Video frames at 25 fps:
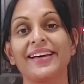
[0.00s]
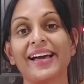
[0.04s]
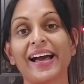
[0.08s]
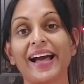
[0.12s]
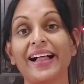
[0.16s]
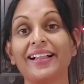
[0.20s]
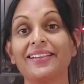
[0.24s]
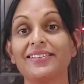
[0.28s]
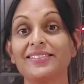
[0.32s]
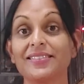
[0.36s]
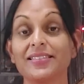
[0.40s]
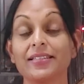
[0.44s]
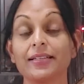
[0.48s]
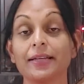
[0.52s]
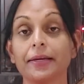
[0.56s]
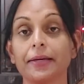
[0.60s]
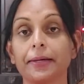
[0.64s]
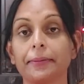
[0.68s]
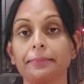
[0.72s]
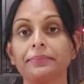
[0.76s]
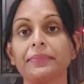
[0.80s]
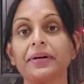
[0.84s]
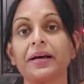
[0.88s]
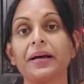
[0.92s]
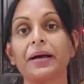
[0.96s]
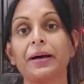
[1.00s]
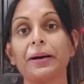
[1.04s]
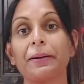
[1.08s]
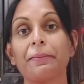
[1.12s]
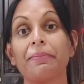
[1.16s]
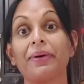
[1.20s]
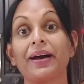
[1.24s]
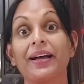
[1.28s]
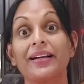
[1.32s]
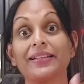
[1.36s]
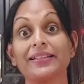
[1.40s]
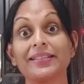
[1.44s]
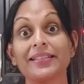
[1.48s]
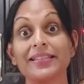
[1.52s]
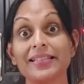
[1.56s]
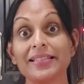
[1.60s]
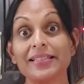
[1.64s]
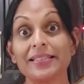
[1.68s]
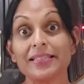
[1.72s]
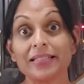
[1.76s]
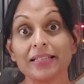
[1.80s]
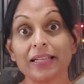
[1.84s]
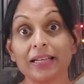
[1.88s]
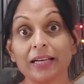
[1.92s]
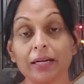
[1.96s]
calcium,
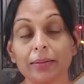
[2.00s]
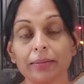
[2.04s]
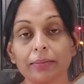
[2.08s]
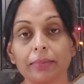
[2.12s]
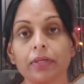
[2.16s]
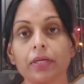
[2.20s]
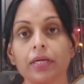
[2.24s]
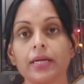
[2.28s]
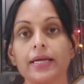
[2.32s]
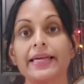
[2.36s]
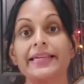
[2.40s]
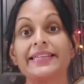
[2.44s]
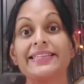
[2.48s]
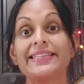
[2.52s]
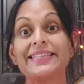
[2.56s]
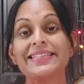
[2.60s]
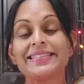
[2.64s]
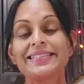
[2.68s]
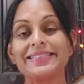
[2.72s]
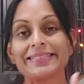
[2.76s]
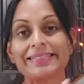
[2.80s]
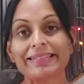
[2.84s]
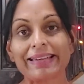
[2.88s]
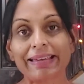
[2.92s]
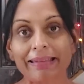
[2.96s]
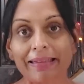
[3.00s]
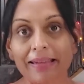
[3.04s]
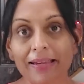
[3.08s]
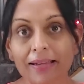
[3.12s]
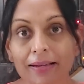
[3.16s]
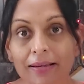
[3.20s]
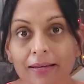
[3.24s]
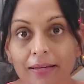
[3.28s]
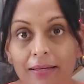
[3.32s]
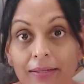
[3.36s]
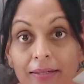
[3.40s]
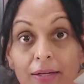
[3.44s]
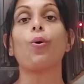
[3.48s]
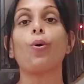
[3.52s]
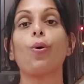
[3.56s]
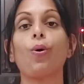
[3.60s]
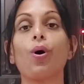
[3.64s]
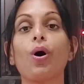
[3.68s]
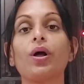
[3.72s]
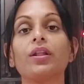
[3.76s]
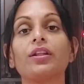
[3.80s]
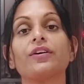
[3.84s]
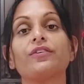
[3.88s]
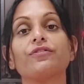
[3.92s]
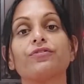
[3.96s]
magnesium, zinc,
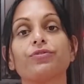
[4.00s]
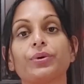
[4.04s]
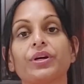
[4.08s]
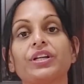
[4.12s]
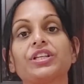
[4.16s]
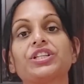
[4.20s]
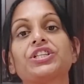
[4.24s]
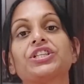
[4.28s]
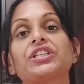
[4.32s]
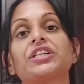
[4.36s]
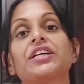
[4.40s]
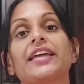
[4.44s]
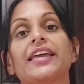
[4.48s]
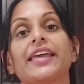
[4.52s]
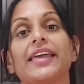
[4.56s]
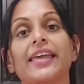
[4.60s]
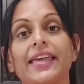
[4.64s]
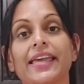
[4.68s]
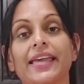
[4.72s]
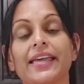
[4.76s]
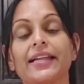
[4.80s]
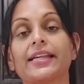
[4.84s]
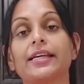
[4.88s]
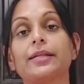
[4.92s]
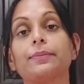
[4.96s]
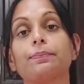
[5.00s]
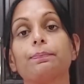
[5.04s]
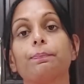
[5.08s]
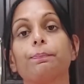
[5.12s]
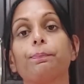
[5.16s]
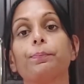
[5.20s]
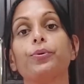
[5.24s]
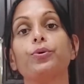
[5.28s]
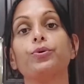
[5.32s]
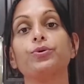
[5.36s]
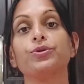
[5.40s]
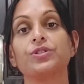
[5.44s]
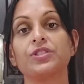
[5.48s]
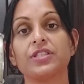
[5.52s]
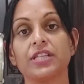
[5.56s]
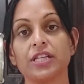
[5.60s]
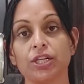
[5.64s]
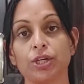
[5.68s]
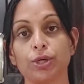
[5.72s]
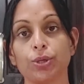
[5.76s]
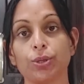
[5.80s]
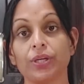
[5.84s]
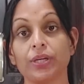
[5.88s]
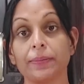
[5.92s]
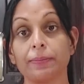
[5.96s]
all of which aid in
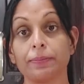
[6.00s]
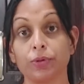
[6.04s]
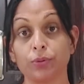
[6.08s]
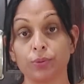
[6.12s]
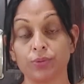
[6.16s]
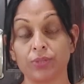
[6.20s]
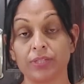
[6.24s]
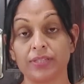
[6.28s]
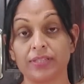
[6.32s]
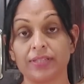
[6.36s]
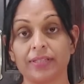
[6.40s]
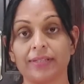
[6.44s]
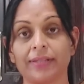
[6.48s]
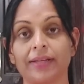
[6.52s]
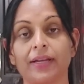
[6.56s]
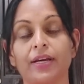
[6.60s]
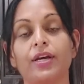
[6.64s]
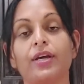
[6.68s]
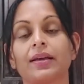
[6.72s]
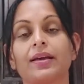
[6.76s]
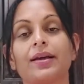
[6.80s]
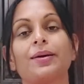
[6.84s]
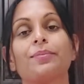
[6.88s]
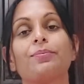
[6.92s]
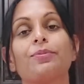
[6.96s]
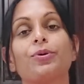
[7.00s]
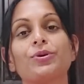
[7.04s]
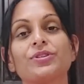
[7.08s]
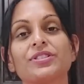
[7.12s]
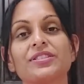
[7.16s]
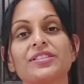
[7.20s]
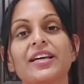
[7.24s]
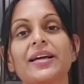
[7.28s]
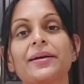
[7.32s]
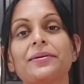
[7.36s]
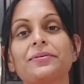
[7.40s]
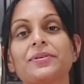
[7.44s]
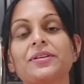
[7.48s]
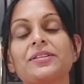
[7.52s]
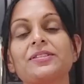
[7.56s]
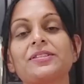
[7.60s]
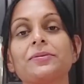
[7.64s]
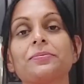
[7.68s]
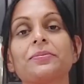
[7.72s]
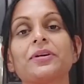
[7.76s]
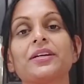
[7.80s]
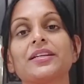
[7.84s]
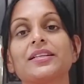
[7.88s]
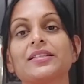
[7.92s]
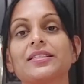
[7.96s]
boosting your immunity. Most times when
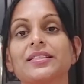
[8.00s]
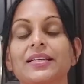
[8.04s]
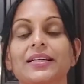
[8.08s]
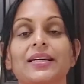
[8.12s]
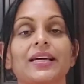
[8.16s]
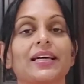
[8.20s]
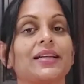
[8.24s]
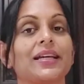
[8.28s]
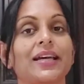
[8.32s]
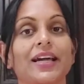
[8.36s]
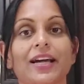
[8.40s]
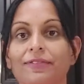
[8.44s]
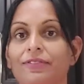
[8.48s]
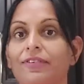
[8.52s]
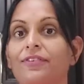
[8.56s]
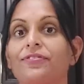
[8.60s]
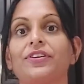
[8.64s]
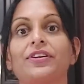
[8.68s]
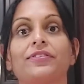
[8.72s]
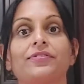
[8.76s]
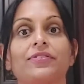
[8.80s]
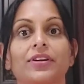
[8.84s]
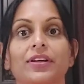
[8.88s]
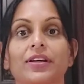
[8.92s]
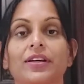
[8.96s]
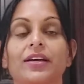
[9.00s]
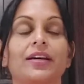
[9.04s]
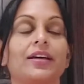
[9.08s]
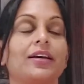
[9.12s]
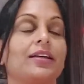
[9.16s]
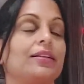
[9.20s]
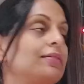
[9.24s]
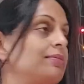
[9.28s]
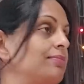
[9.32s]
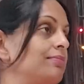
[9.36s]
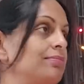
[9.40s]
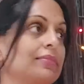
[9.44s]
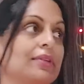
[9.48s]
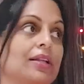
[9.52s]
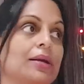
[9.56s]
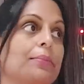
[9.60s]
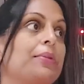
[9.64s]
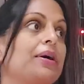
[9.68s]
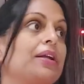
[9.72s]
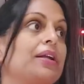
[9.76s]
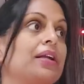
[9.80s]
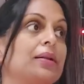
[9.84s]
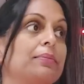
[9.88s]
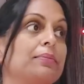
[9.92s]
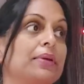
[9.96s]
somebody's sick and they have a fever, yeah, they
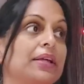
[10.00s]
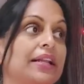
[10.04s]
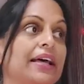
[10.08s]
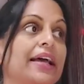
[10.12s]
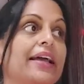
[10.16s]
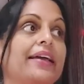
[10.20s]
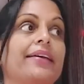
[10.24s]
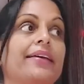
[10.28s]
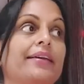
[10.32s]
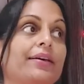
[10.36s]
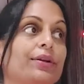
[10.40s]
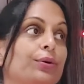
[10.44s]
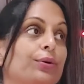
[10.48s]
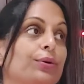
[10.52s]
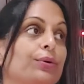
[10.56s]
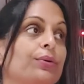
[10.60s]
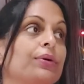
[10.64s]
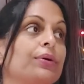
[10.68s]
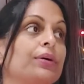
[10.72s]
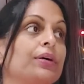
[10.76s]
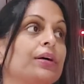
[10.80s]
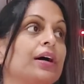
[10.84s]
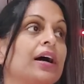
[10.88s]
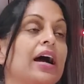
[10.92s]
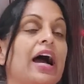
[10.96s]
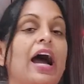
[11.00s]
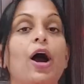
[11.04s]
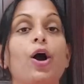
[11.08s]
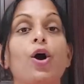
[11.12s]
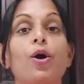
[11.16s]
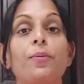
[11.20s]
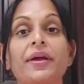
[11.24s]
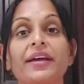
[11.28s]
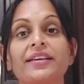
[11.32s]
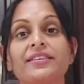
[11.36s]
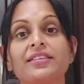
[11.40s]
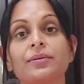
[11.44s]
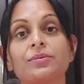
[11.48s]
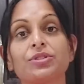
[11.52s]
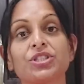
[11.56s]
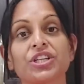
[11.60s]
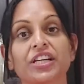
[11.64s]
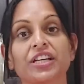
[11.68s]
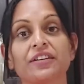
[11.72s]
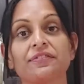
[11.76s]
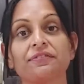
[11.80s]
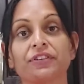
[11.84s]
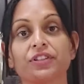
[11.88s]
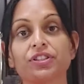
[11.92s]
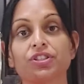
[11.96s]
might be like, you know, I will make some
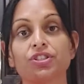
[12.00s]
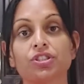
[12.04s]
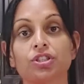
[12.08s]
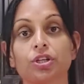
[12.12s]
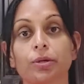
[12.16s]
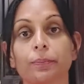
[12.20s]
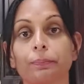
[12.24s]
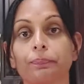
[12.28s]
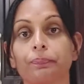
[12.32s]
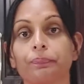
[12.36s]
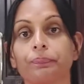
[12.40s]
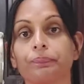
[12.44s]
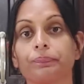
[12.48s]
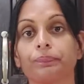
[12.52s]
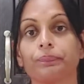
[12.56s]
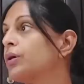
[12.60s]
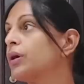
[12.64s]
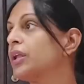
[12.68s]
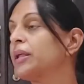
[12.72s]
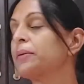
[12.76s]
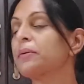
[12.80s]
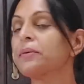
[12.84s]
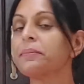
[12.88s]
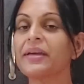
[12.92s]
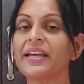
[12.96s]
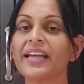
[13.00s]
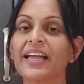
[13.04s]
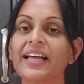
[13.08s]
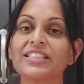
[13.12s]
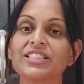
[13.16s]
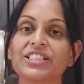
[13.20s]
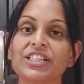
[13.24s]
chicken foot soup or let me make